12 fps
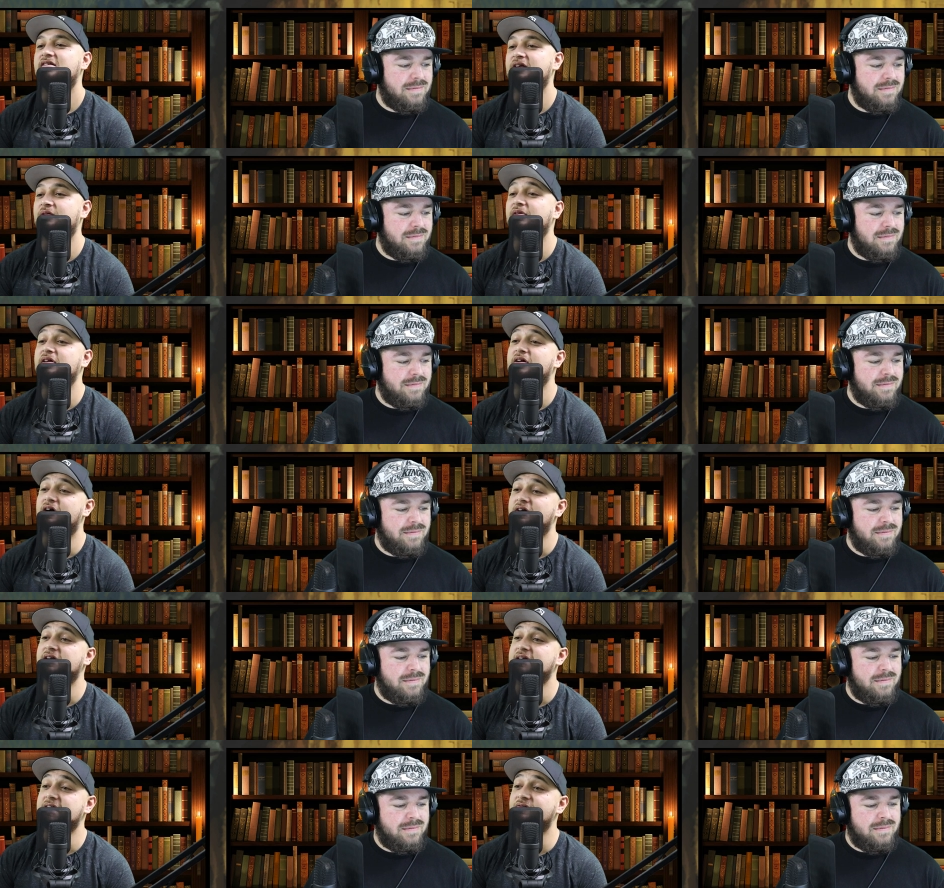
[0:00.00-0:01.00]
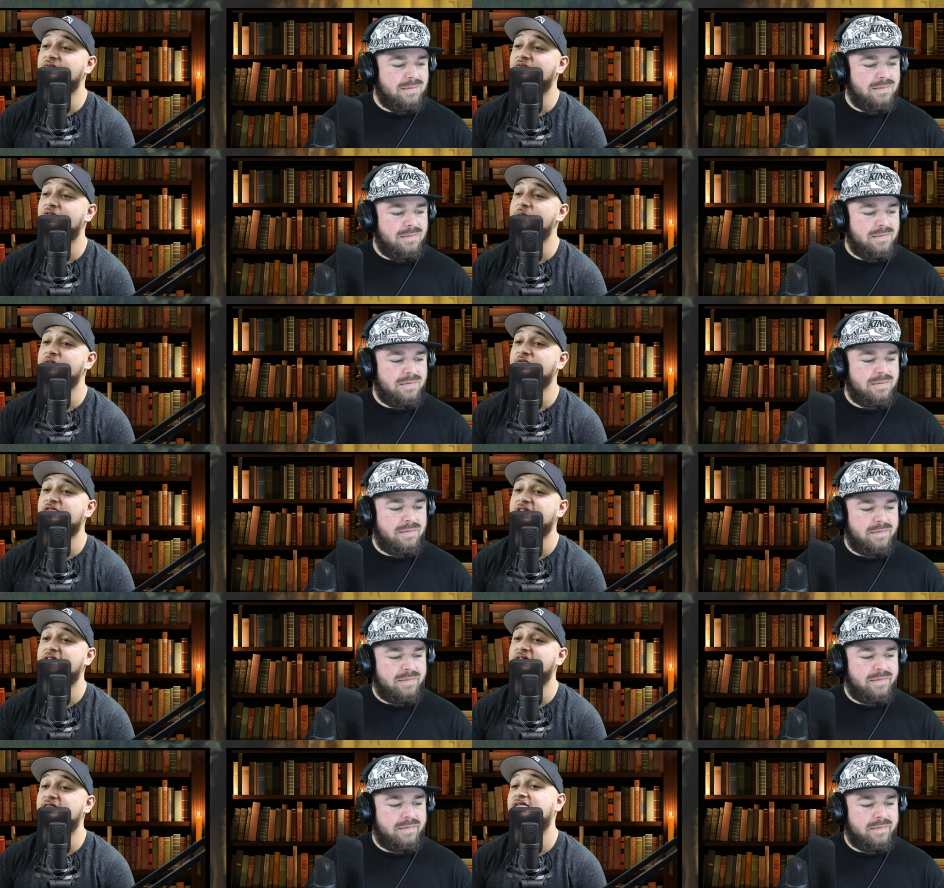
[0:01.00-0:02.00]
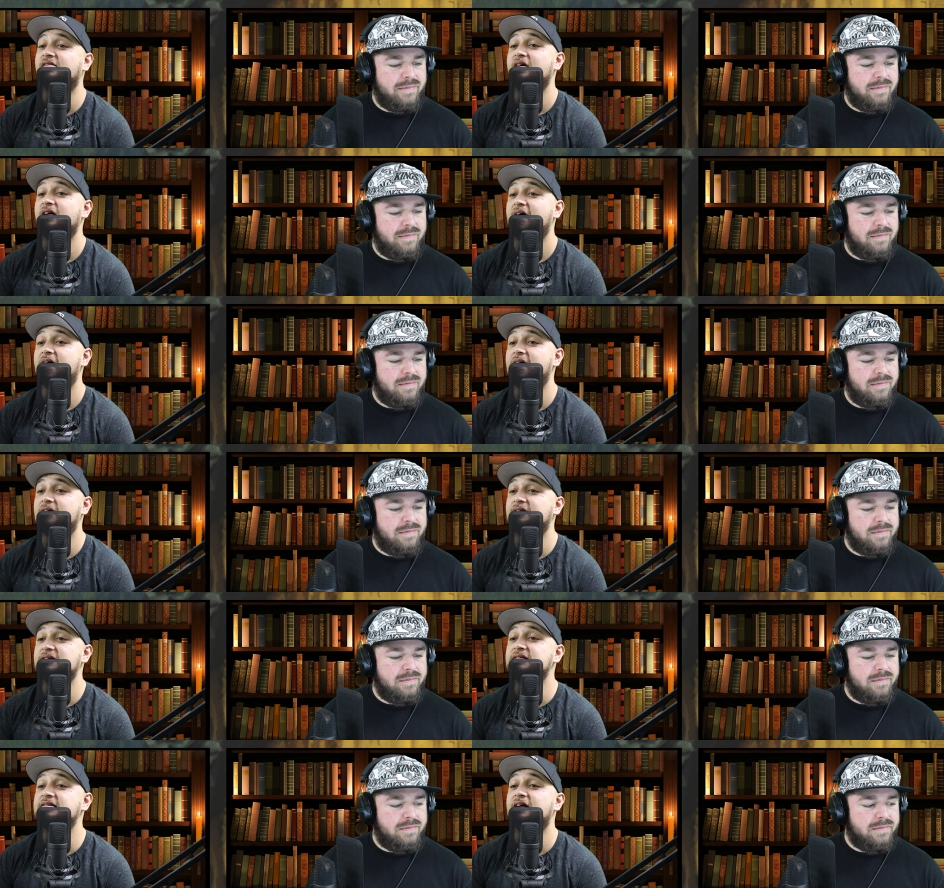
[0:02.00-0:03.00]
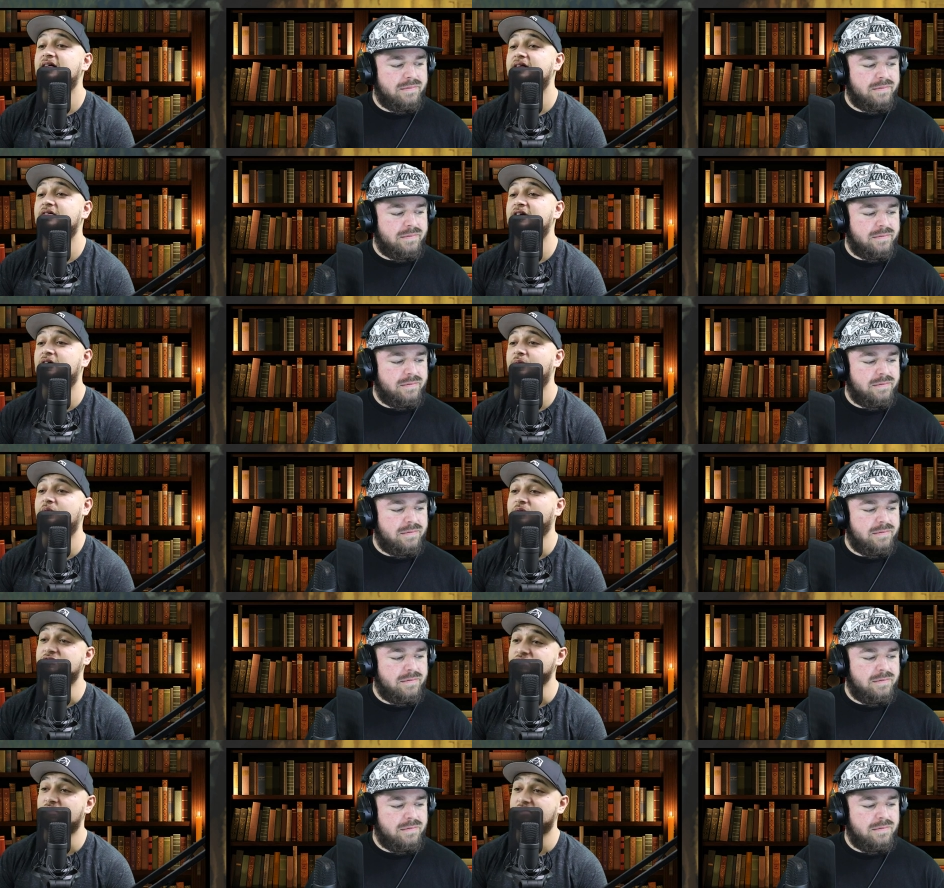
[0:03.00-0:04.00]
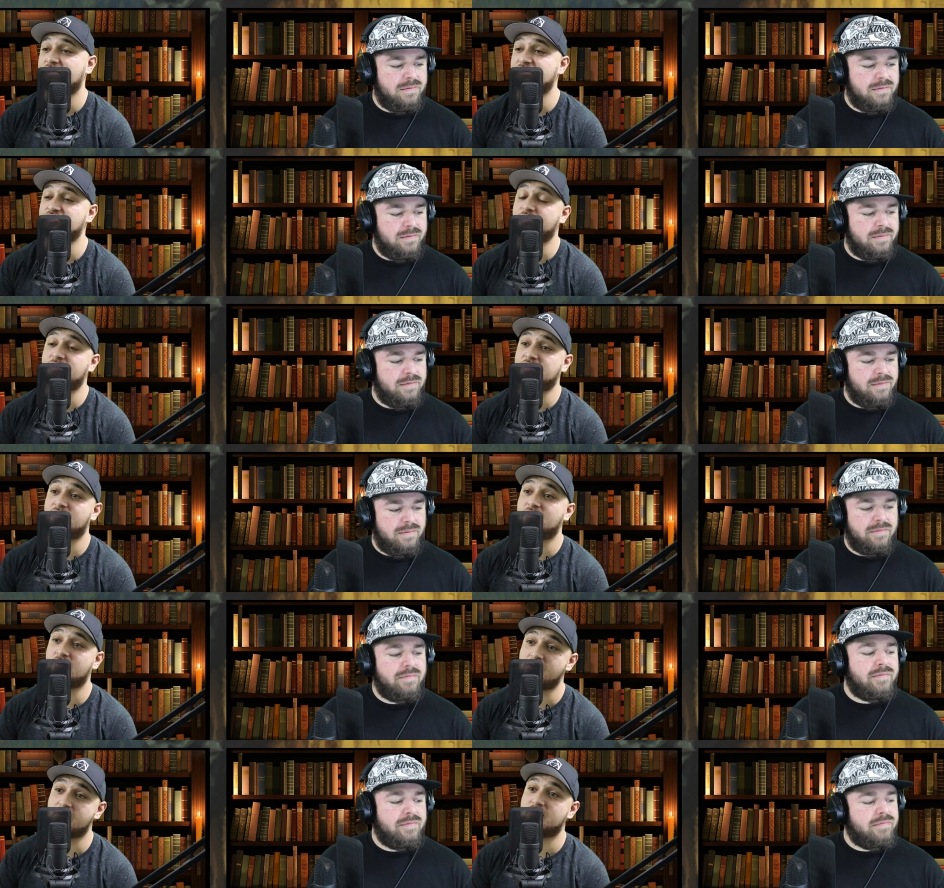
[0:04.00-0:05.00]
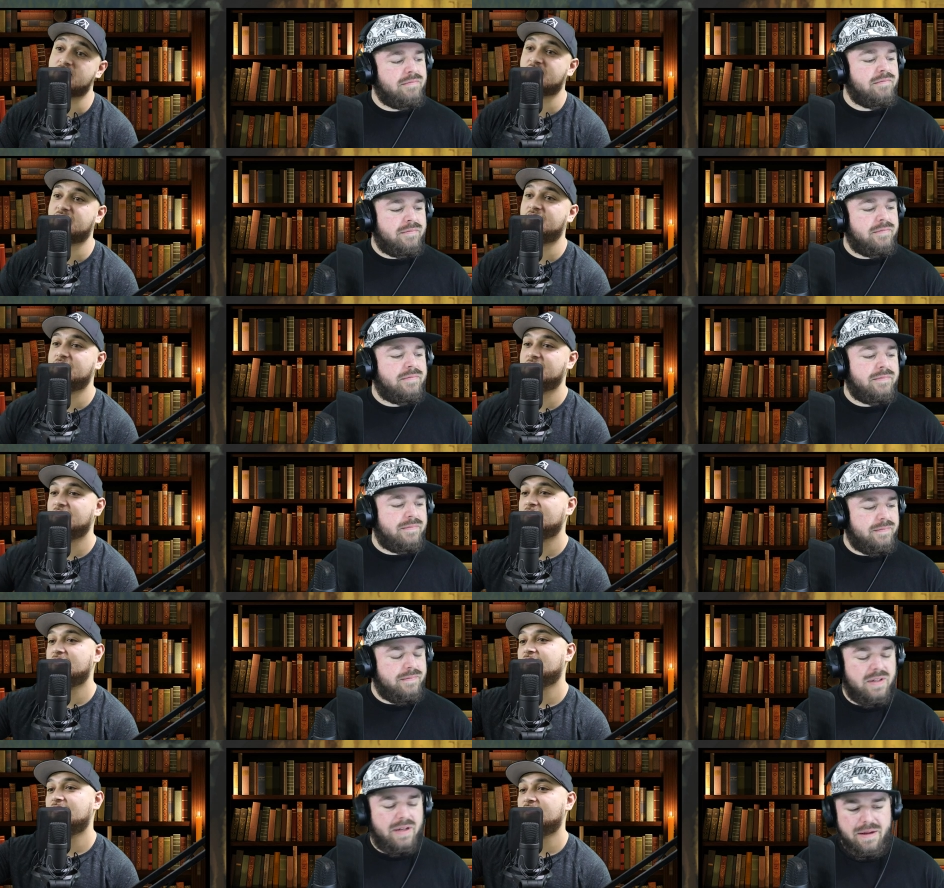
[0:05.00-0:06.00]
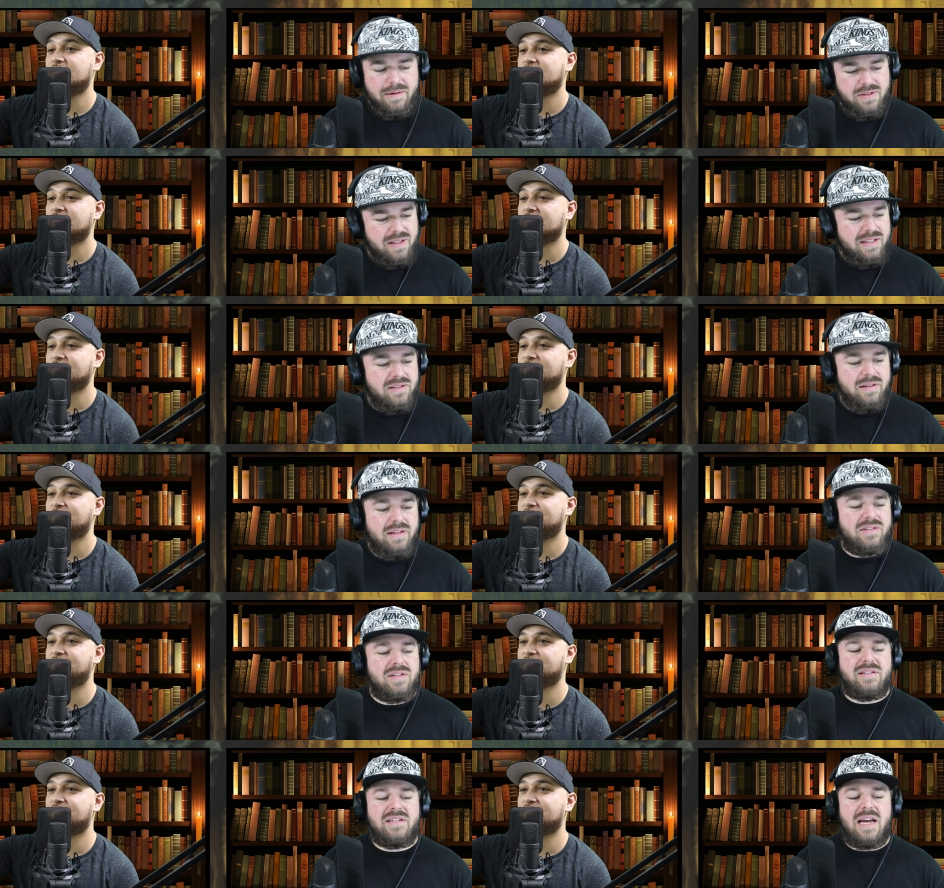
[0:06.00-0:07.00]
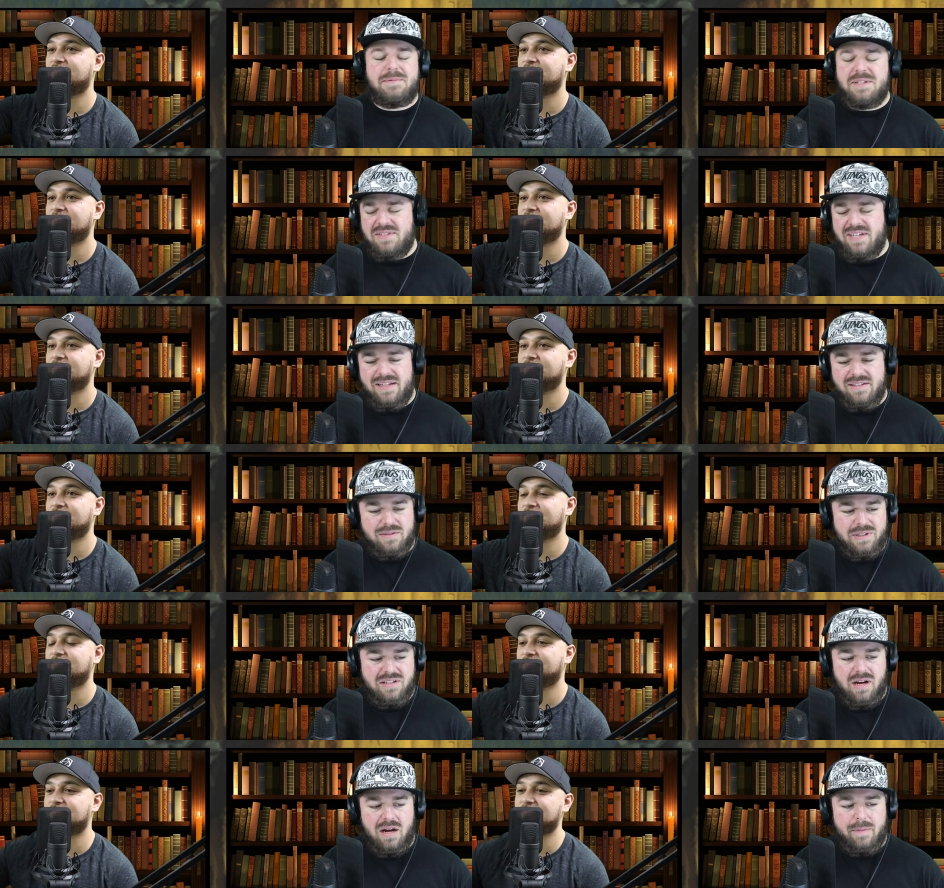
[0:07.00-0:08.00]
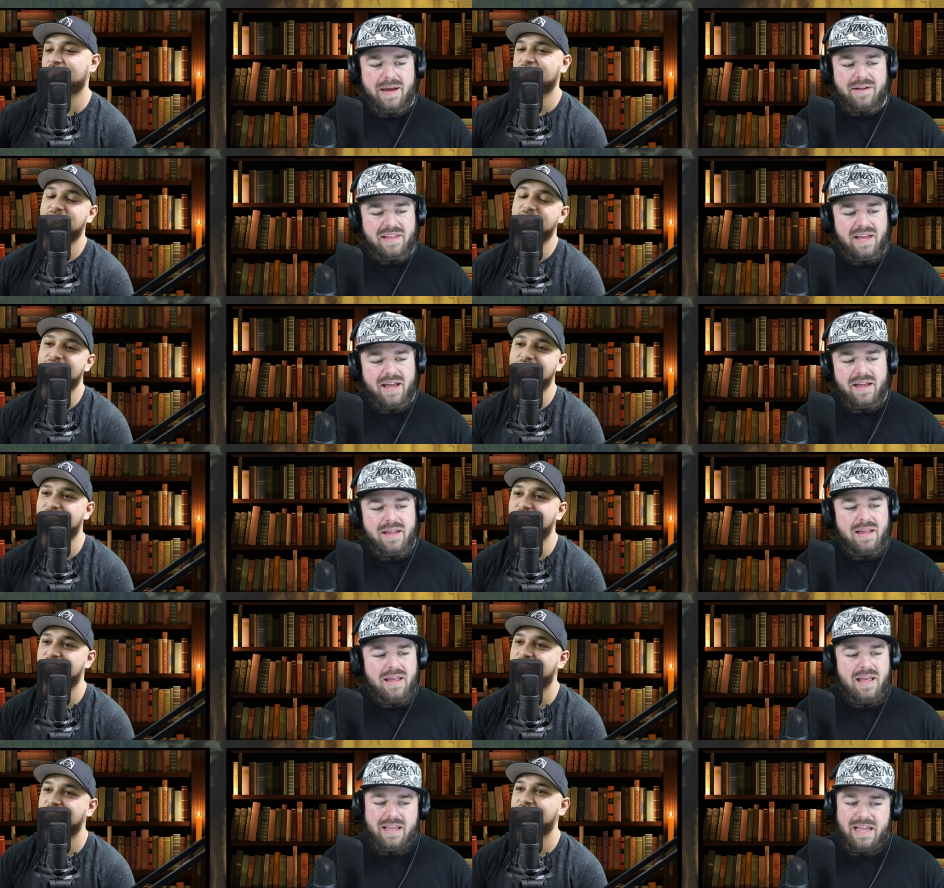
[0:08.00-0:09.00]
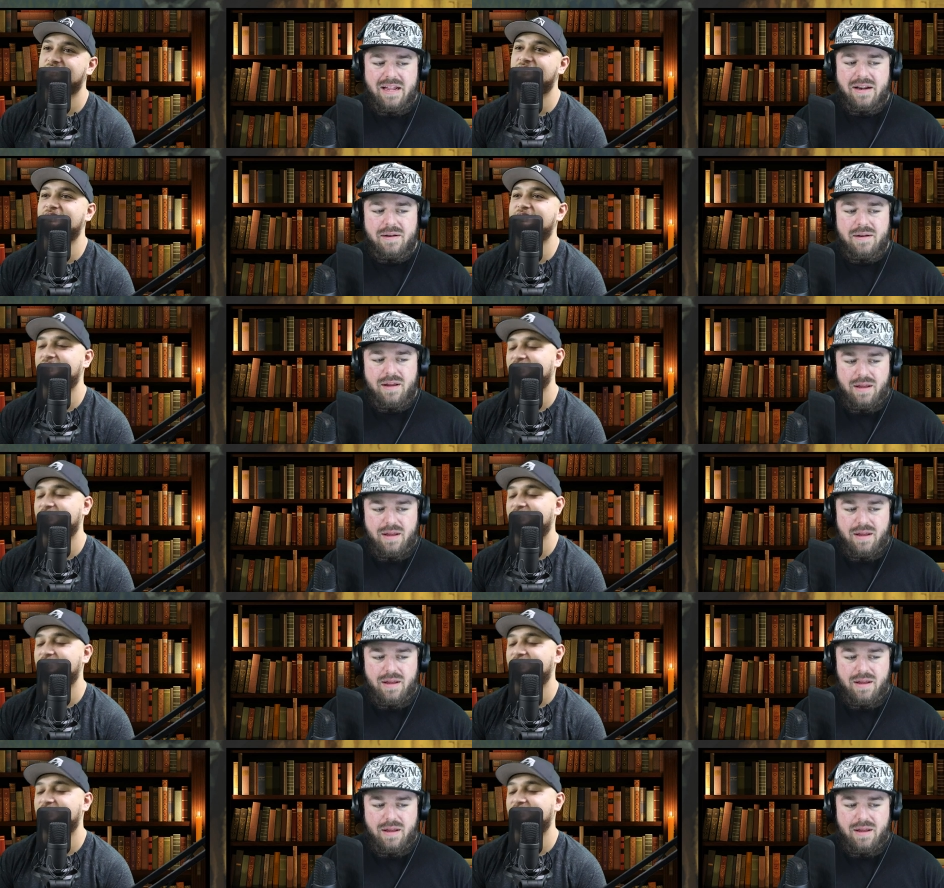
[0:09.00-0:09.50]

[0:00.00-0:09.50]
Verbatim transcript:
Speaker 1: secretly guarded even from other sects, and detailing terrible rituals and extraplanar horrors.
Speaker 2: Okay, so these these are the types of texts we talk about that can